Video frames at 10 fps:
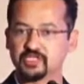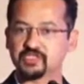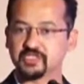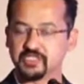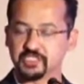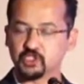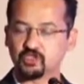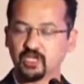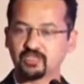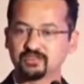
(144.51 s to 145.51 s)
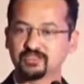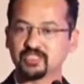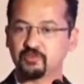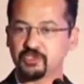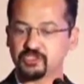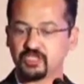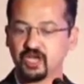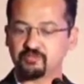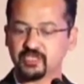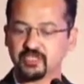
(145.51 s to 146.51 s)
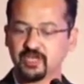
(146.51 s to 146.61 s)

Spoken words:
It's easy to learn, images are upside